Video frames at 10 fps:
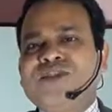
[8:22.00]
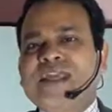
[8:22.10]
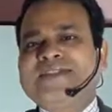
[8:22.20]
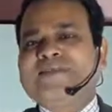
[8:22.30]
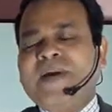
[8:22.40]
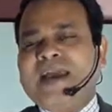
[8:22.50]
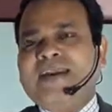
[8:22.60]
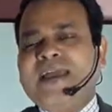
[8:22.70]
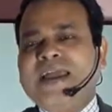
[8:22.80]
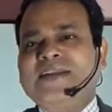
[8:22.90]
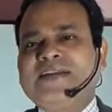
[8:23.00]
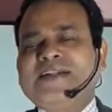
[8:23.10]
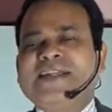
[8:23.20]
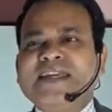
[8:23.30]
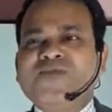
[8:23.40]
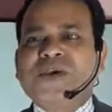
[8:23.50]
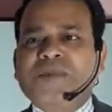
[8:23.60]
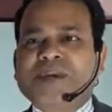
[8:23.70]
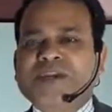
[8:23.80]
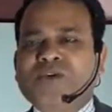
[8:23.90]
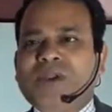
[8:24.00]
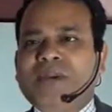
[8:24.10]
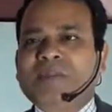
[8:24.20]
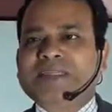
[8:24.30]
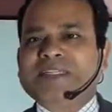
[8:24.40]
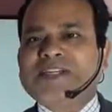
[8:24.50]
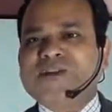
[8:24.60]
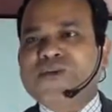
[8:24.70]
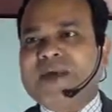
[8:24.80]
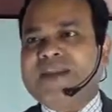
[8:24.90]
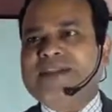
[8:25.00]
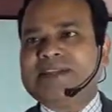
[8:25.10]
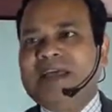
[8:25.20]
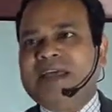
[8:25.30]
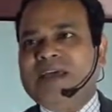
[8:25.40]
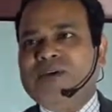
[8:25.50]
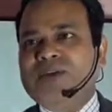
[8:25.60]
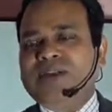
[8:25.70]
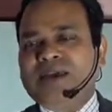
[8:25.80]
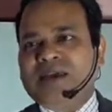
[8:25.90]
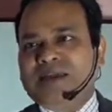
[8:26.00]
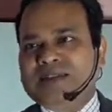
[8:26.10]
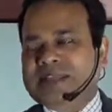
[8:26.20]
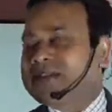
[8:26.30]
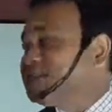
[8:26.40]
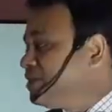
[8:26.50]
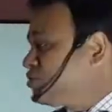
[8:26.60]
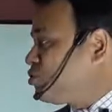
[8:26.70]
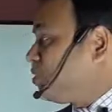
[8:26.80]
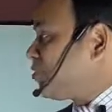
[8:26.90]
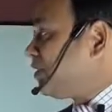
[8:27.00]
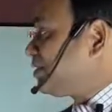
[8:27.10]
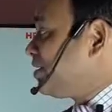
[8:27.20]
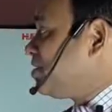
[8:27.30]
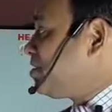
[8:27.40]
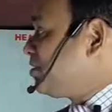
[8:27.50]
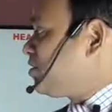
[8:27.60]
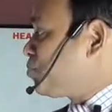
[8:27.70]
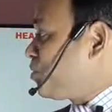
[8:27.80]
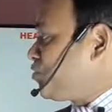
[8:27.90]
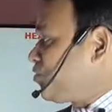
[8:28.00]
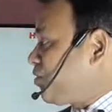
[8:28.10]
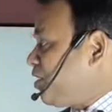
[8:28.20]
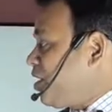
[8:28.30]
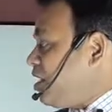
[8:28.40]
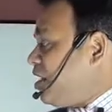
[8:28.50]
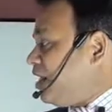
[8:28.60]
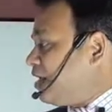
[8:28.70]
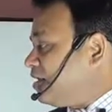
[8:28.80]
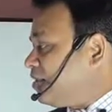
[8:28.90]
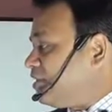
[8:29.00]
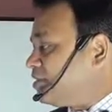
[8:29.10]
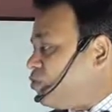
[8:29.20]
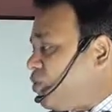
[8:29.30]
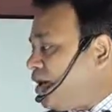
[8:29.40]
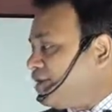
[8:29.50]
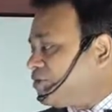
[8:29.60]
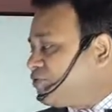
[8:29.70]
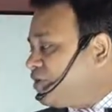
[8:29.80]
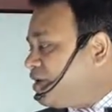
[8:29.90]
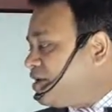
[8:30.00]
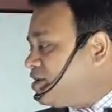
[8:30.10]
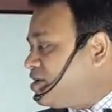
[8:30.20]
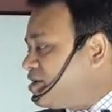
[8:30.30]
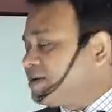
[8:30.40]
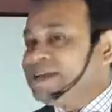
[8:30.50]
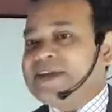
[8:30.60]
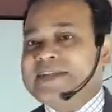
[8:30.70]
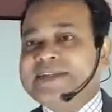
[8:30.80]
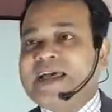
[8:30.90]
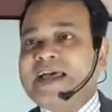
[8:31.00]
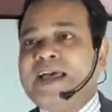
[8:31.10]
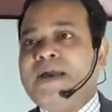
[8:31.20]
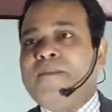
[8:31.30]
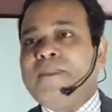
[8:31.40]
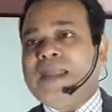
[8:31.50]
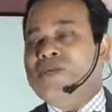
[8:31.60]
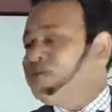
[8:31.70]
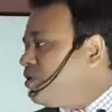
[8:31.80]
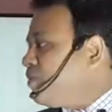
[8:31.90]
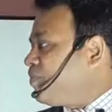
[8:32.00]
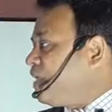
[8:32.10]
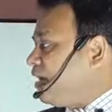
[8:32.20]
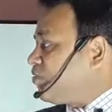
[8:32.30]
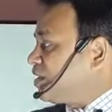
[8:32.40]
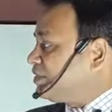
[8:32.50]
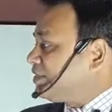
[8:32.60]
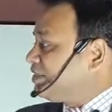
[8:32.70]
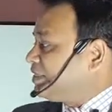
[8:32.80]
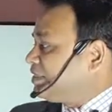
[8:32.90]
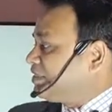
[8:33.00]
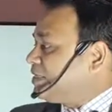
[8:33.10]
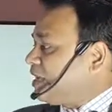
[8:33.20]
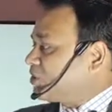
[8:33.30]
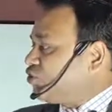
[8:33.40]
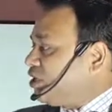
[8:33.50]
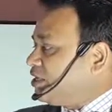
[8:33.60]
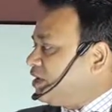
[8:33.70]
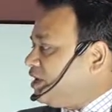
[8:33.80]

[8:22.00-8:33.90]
expand and it stick to a particular position where it's things needs to be. You can see here in this picture, like there's a wire is fitted in here, there is a balloon, and you can see this is the actually